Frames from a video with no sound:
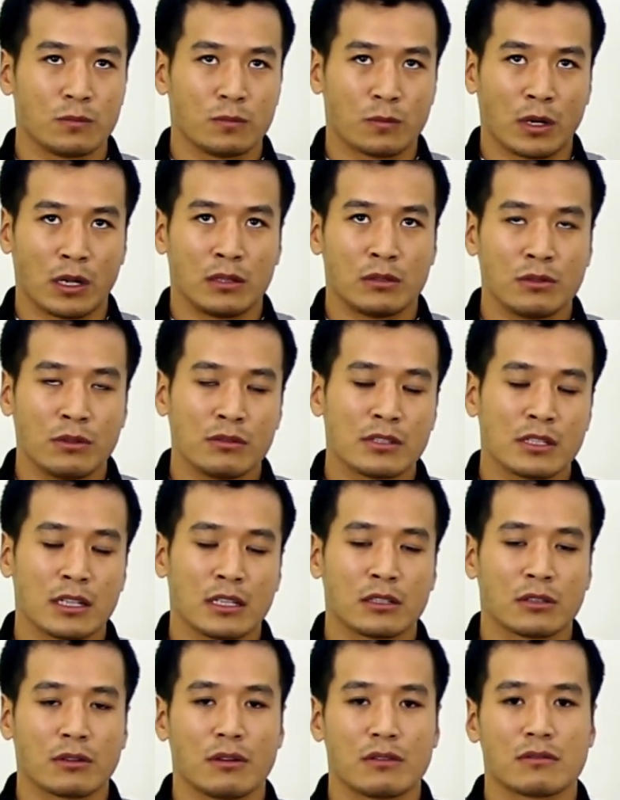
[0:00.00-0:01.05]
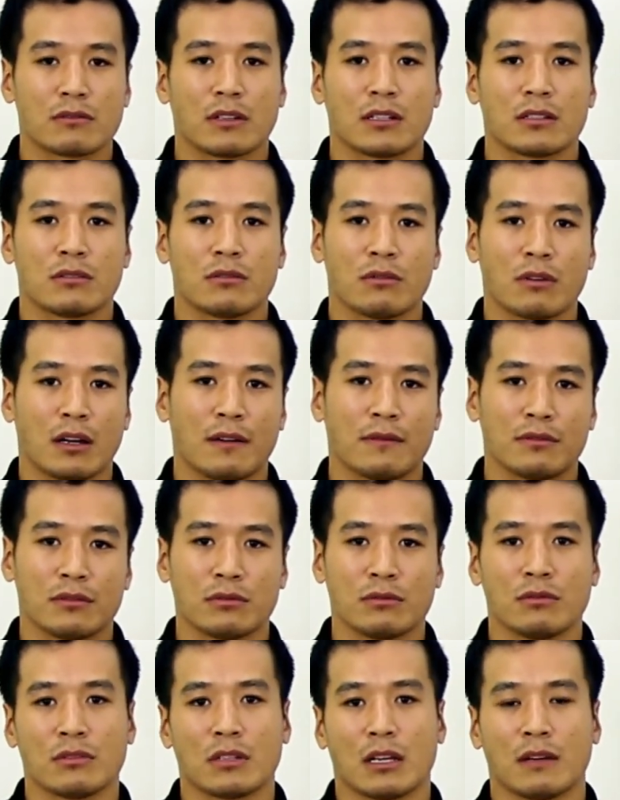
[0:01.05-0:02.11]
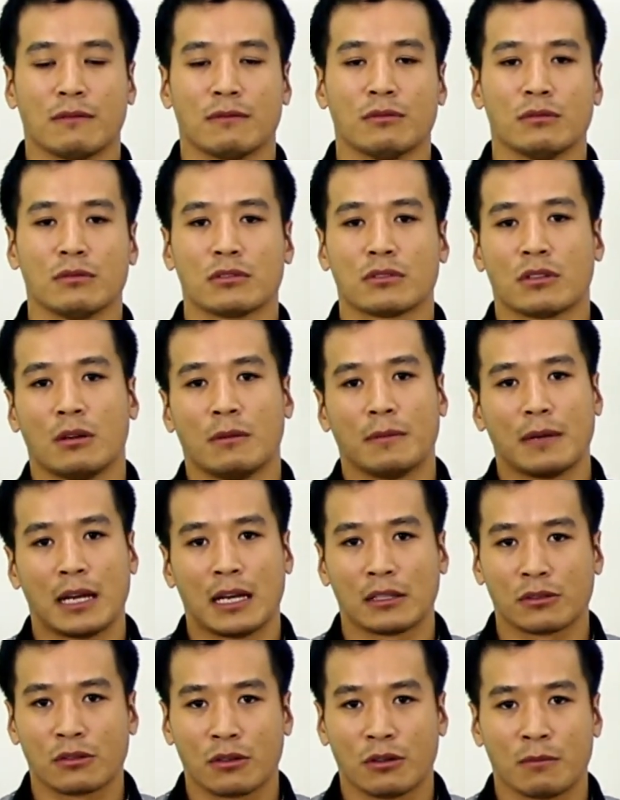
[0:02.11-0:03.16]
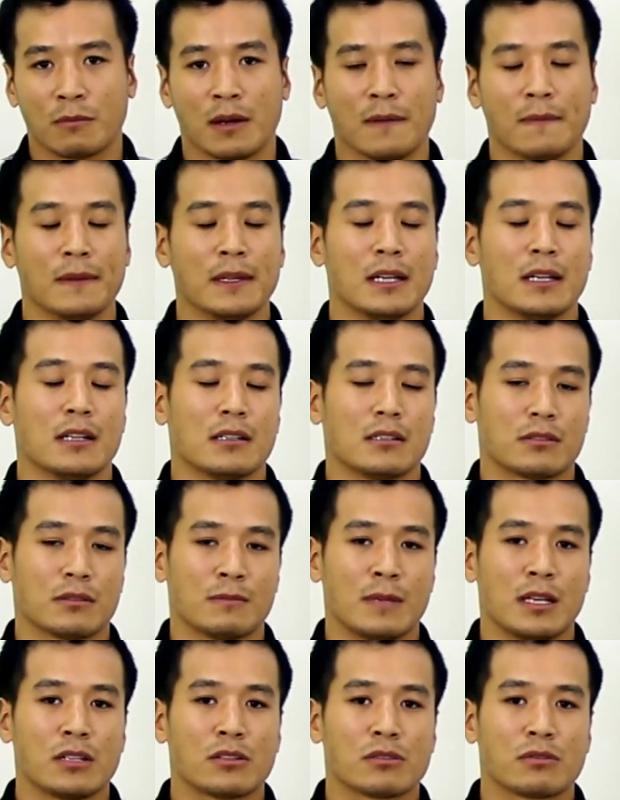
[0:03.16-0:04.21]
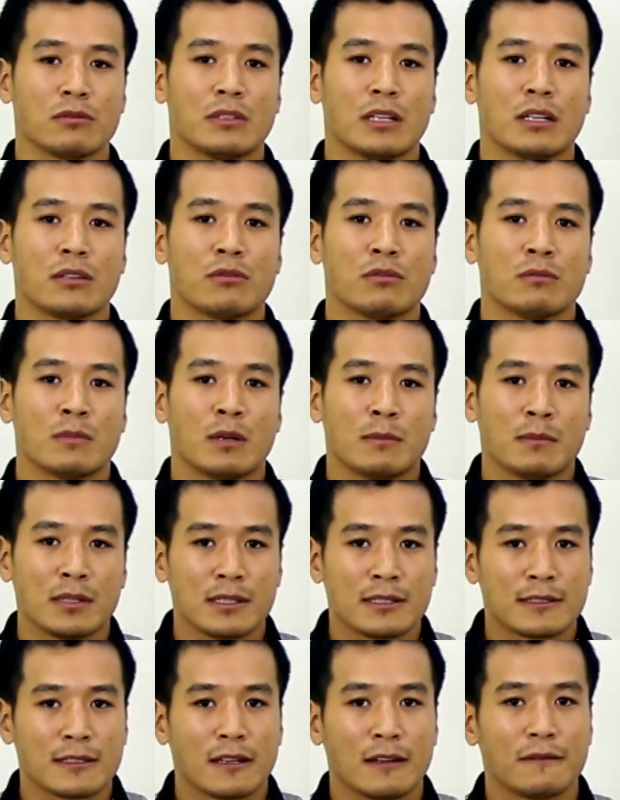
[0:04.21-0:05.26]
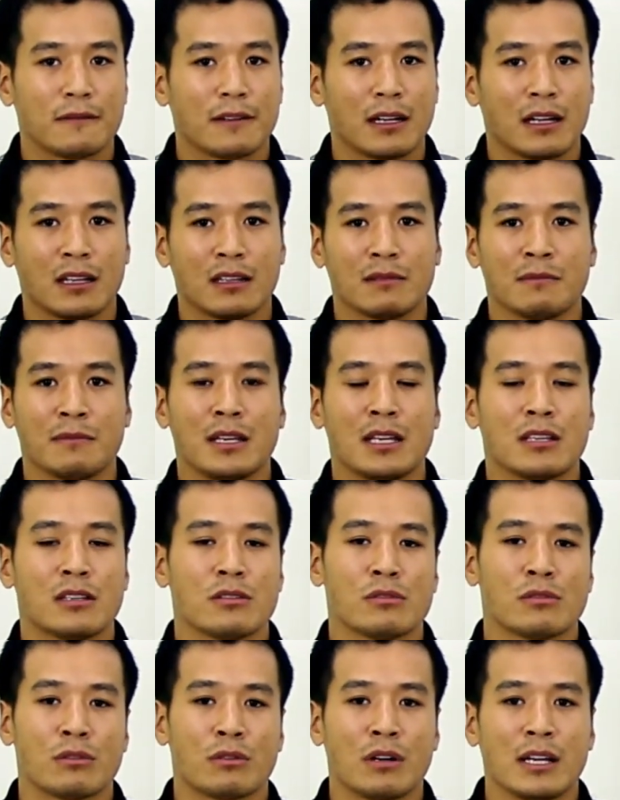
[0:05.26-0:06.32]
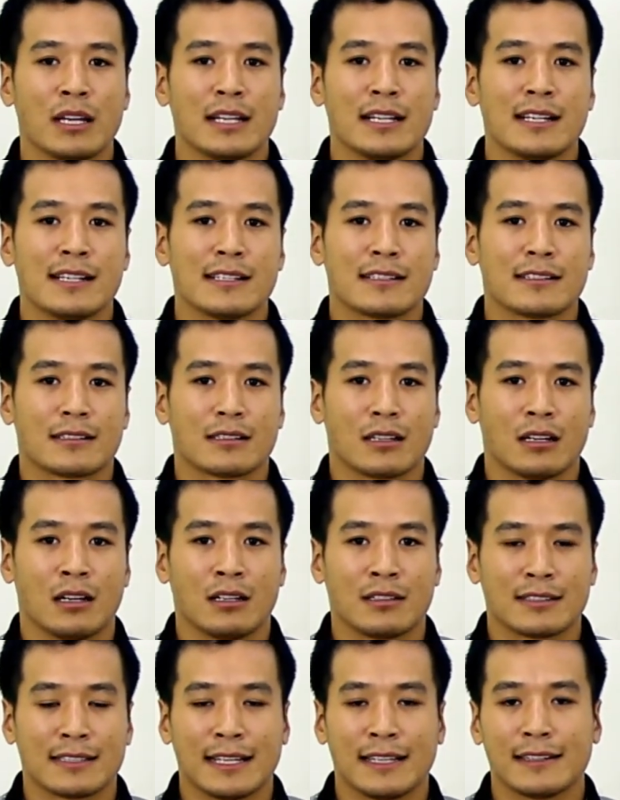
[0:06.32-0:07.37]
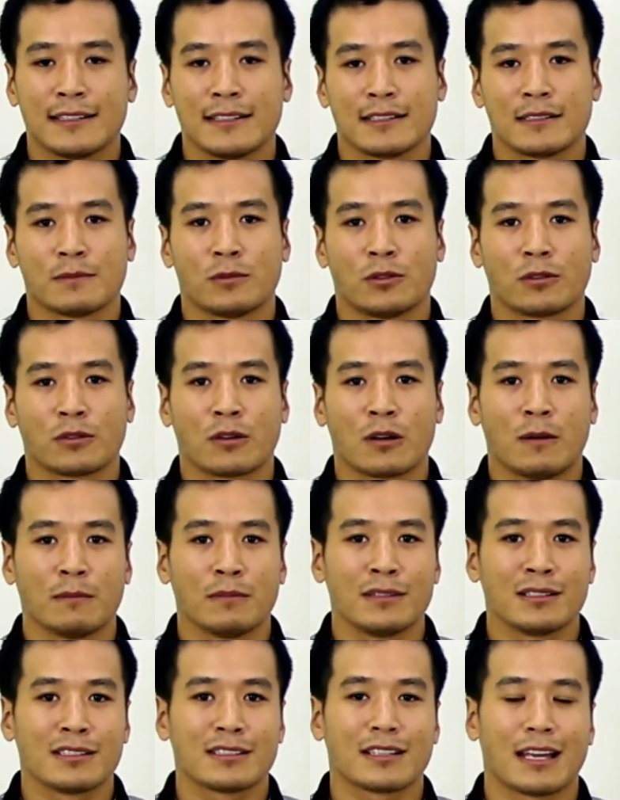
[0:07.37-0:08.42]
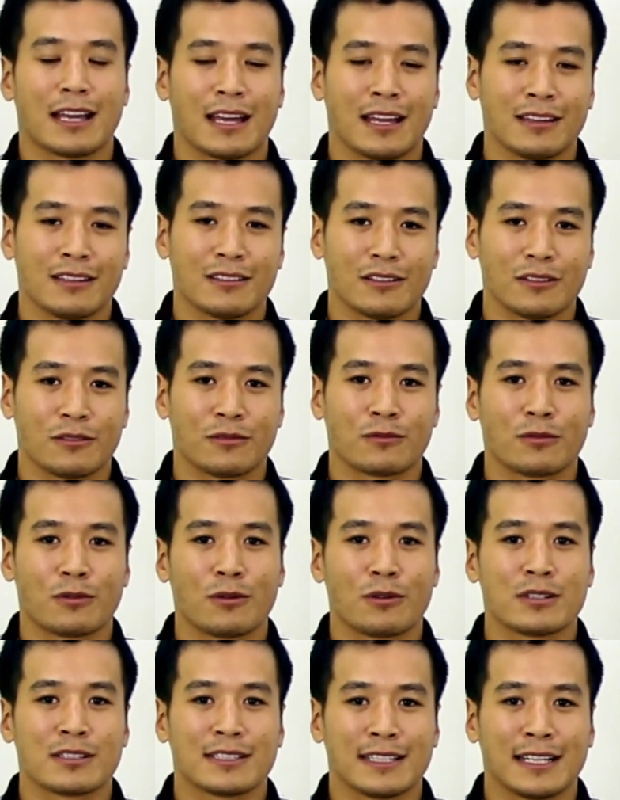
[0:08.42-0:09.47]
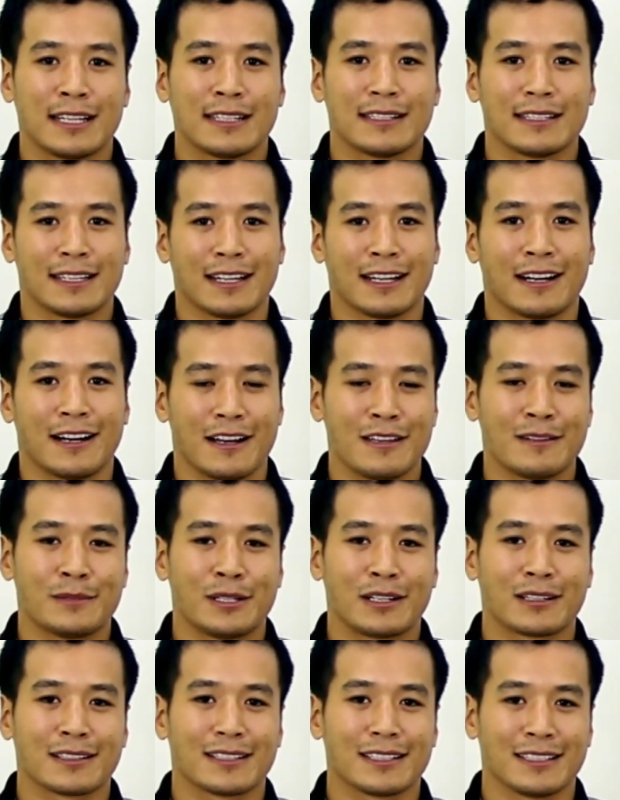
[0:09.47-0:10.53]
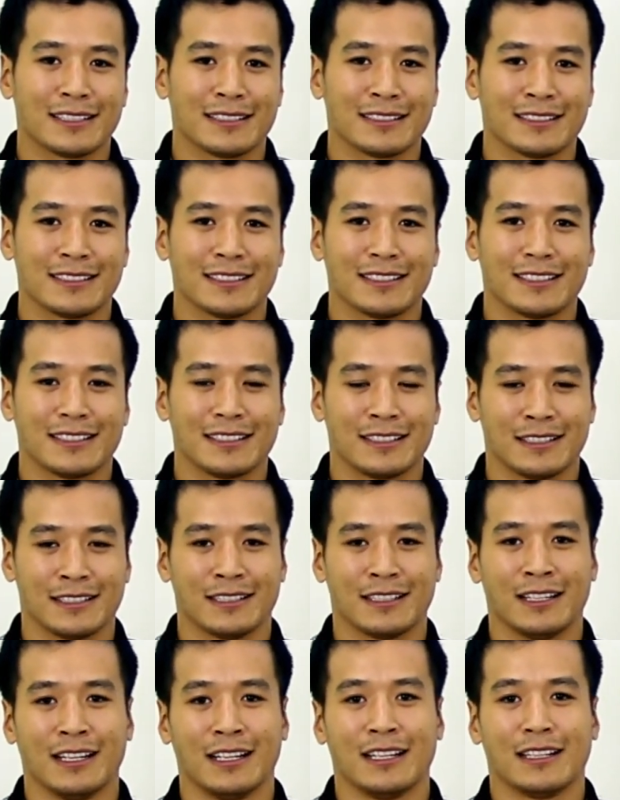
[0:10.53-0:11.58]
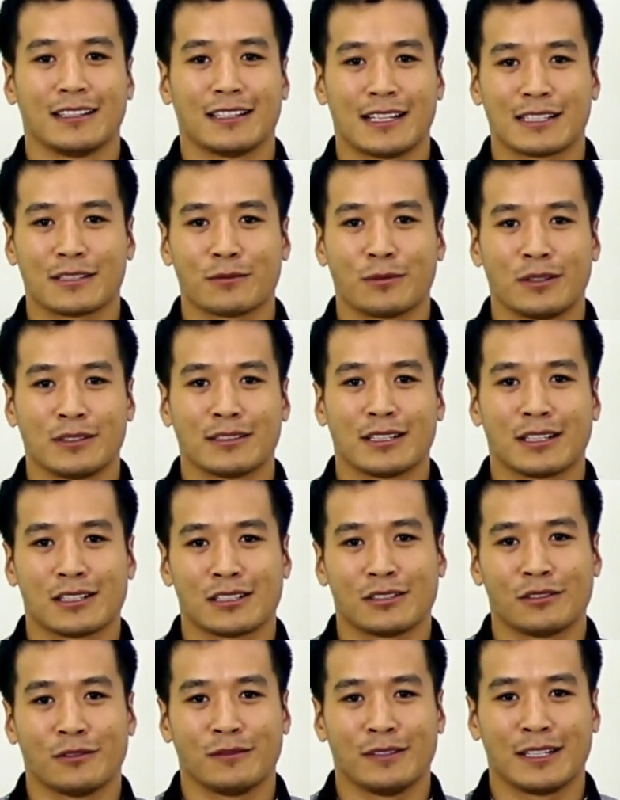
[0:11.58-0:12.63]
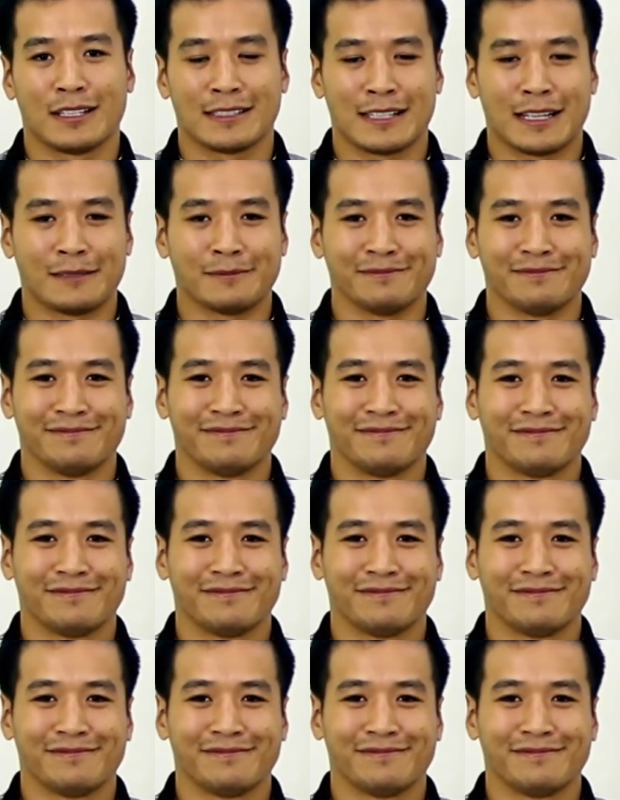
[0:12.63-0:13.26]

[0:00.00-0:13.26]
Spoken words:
while using in contrast, you have to use a full stop and comma. So make sure that you remember this stuff and make your sentence more complex, and of course get a higher mark in the task 1 section of the exam.